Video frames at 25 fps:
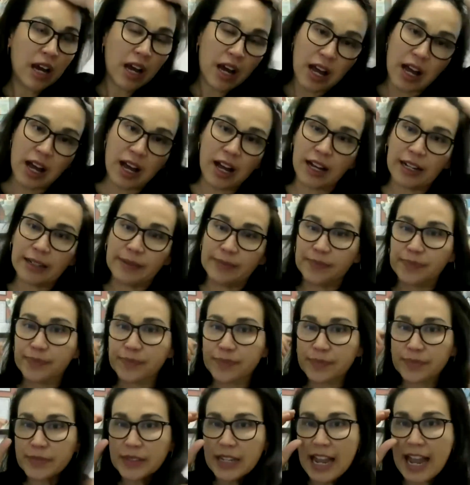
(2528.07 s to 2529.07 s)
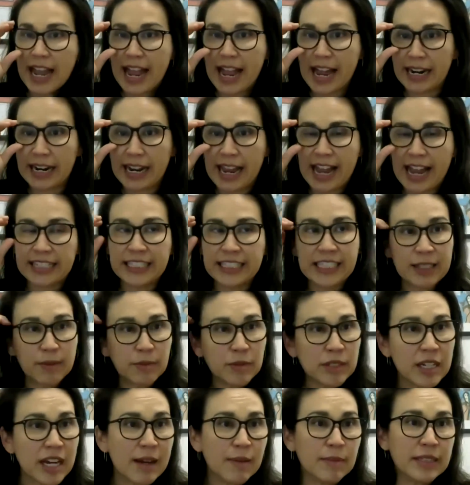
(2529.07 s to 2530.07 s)
Um, and
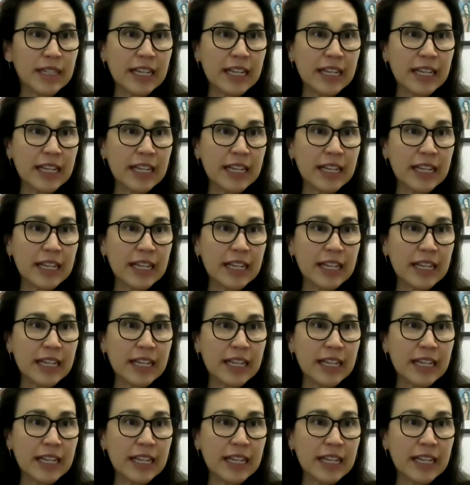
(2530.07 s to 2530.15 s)
sometimes